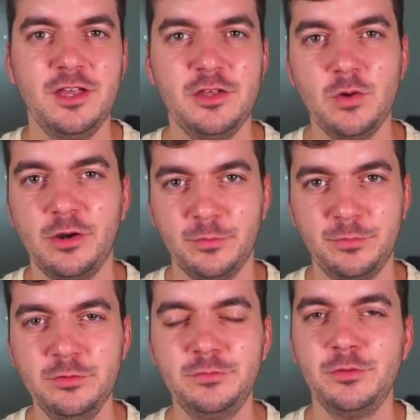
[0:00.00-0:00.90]
you are
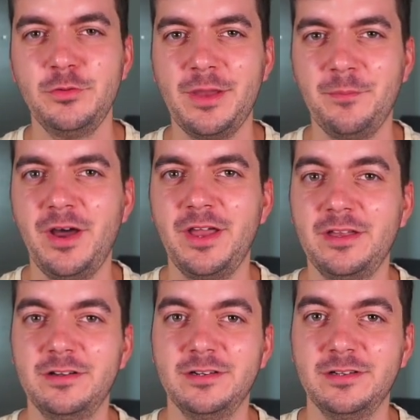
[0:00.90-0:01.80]
approved, you can buy
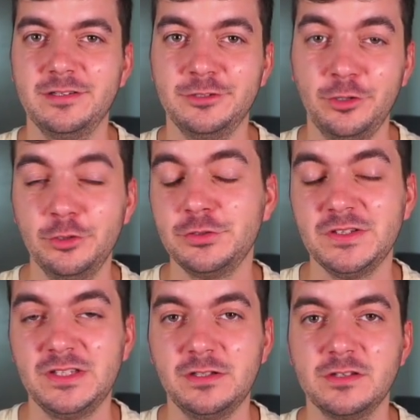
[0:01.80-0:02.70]
the
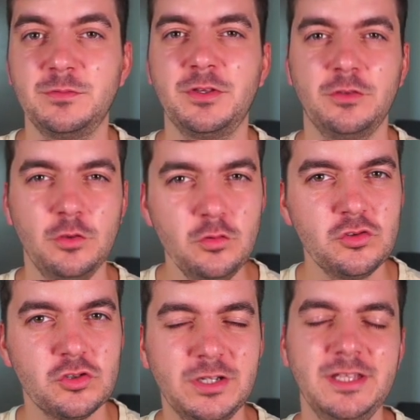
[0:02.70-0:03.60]
lottery tickets, because
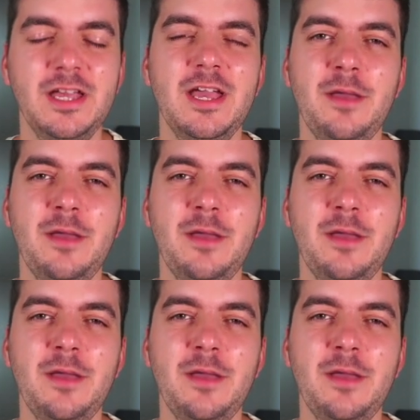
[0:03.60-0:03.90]
usually